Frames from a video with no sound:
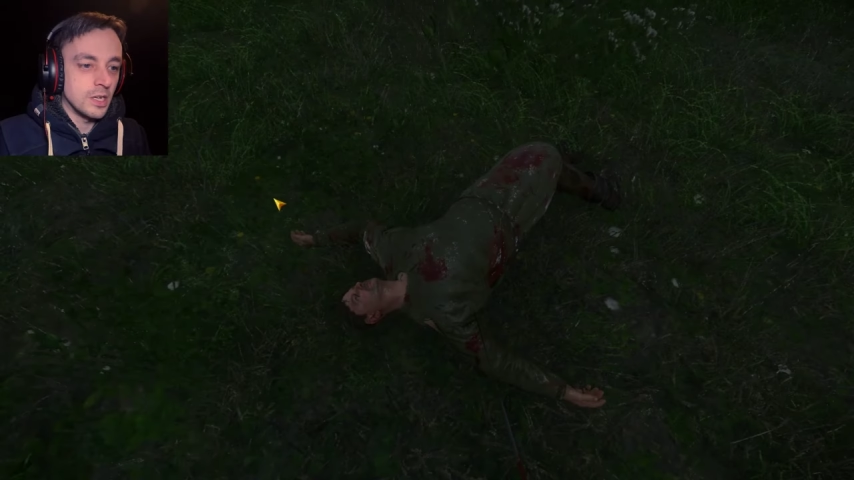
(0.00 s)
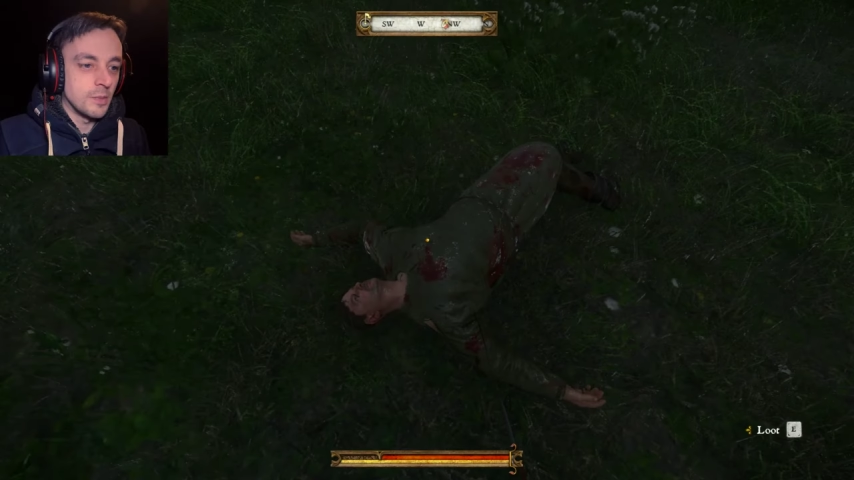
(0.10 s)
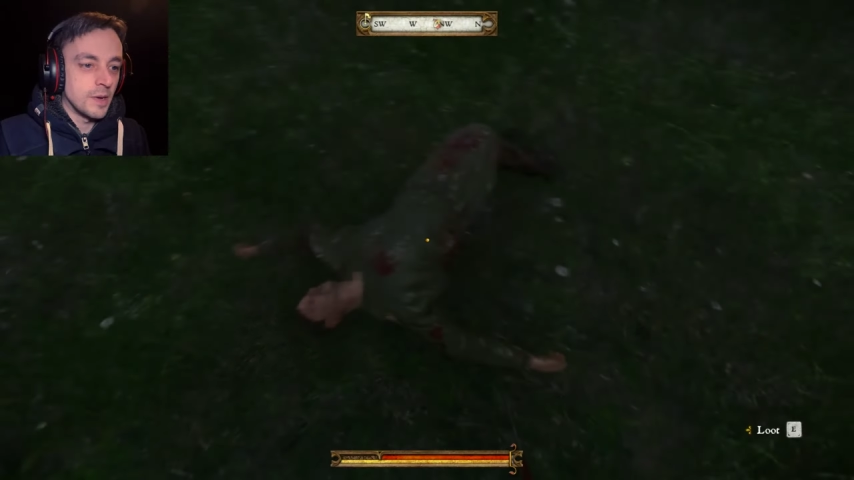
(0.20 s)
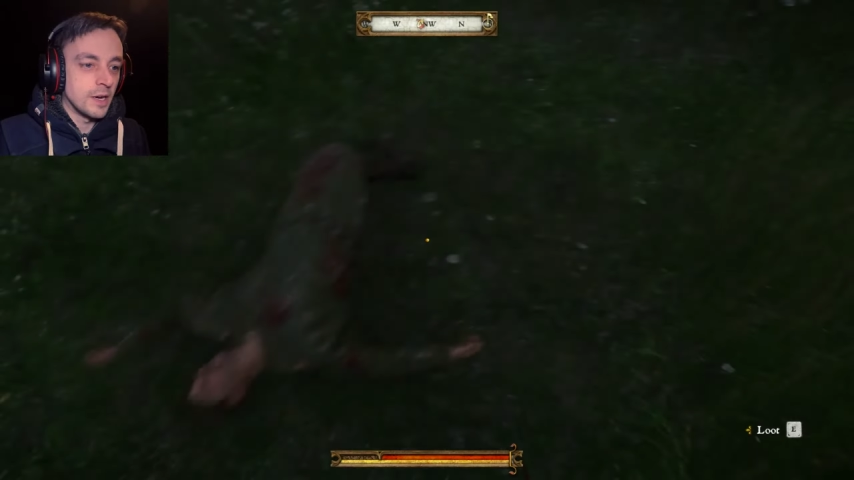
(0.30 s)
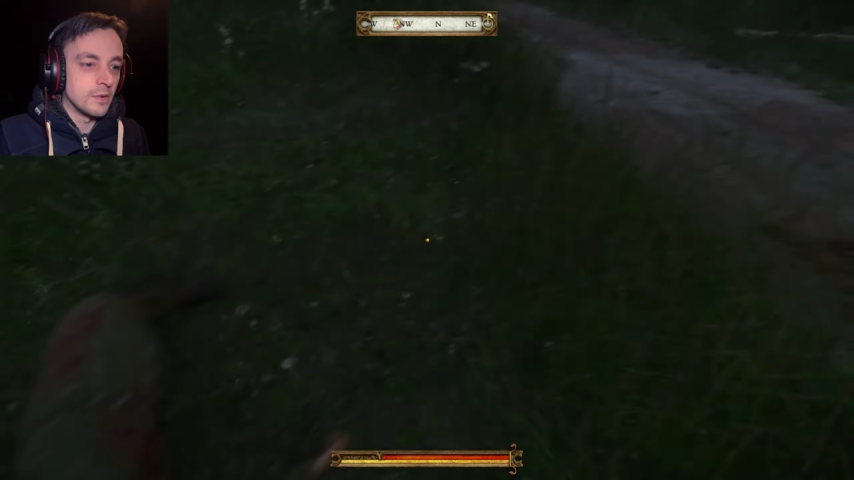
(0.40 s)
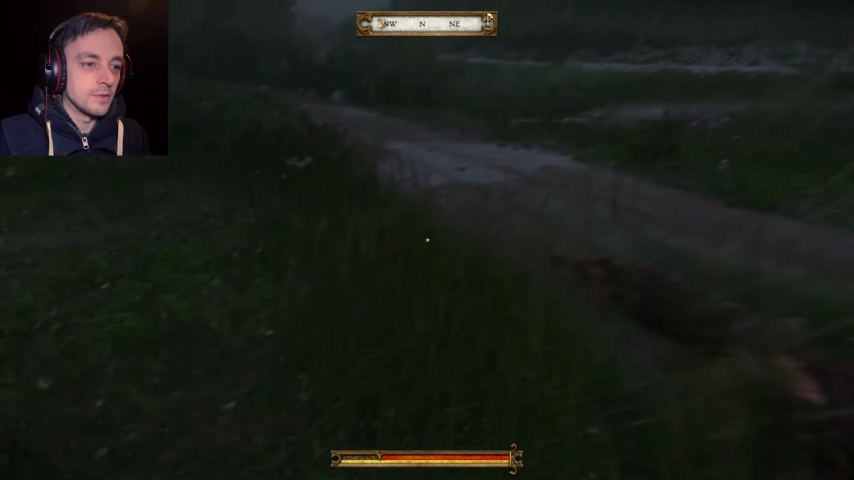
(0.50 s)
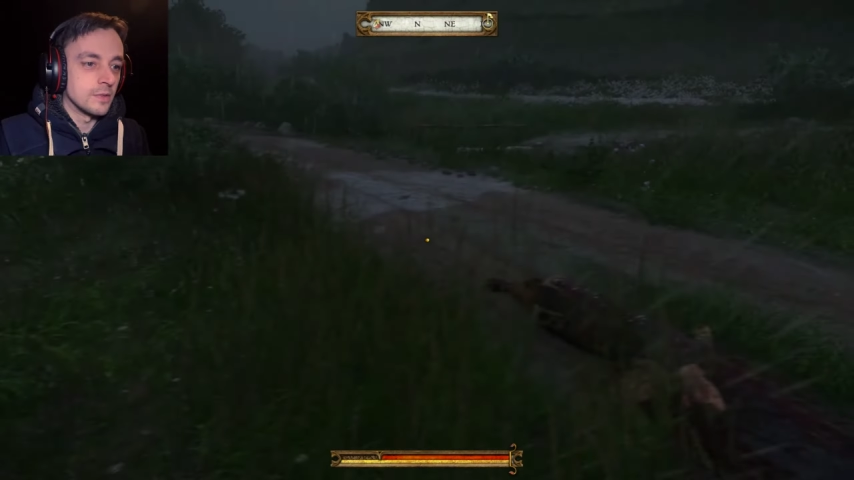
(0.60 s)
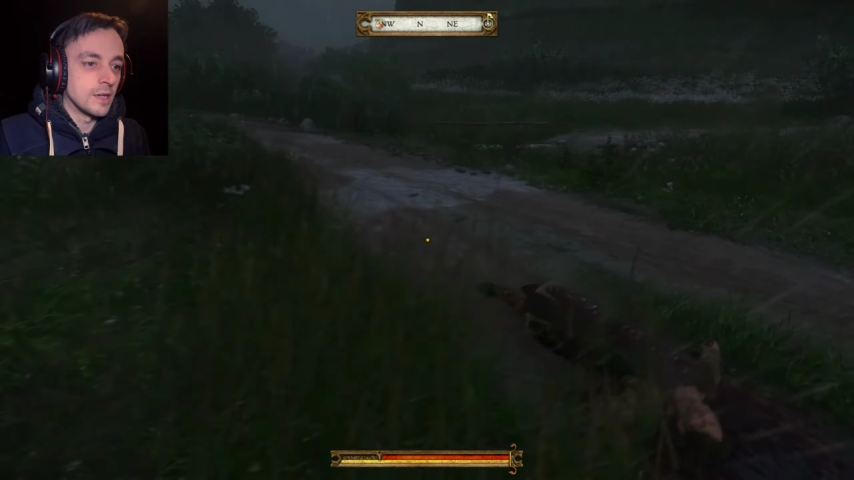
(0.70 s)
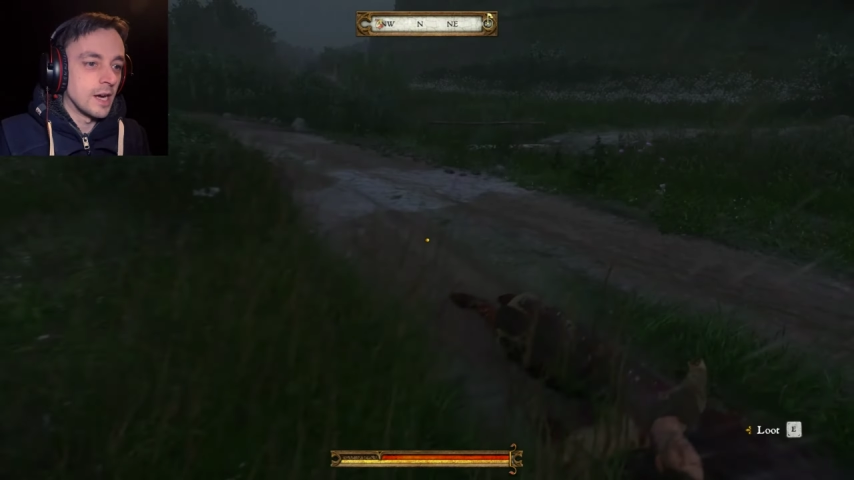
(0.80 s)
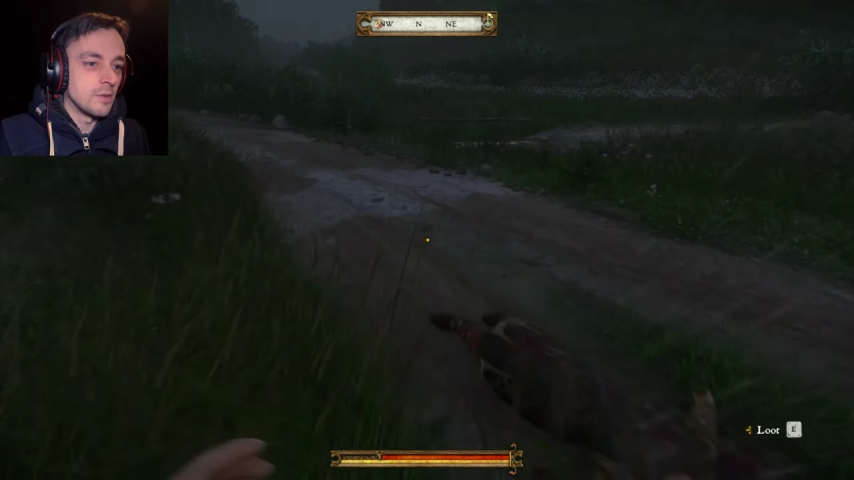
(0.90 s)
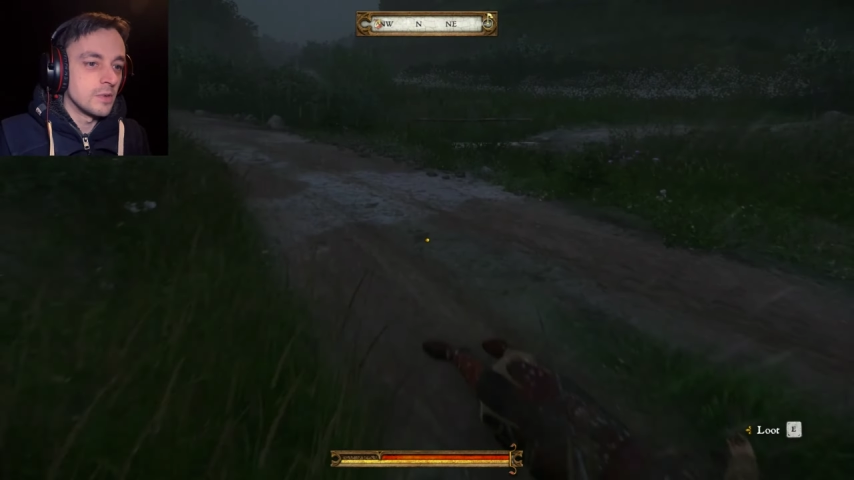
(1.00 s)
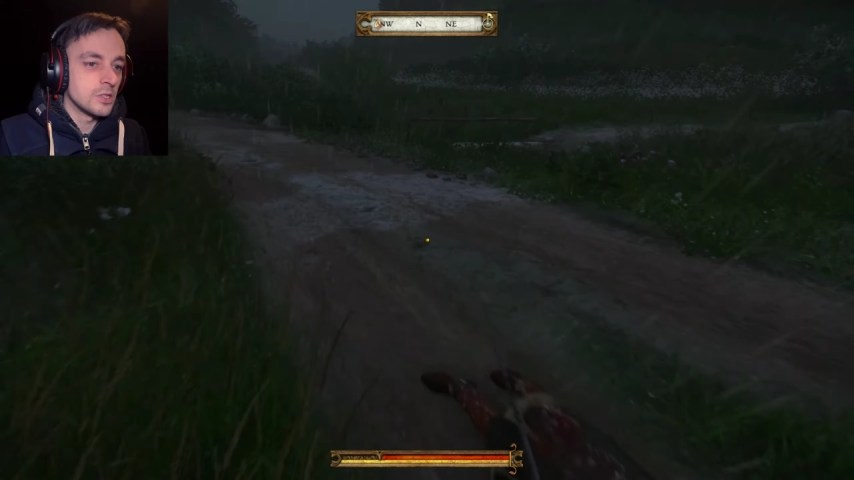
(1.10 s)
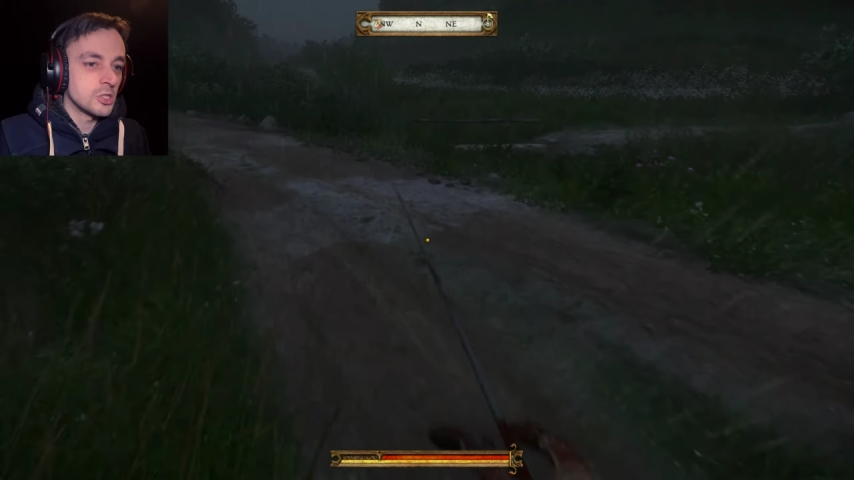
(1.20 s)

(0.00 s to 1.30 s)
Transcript: about how much?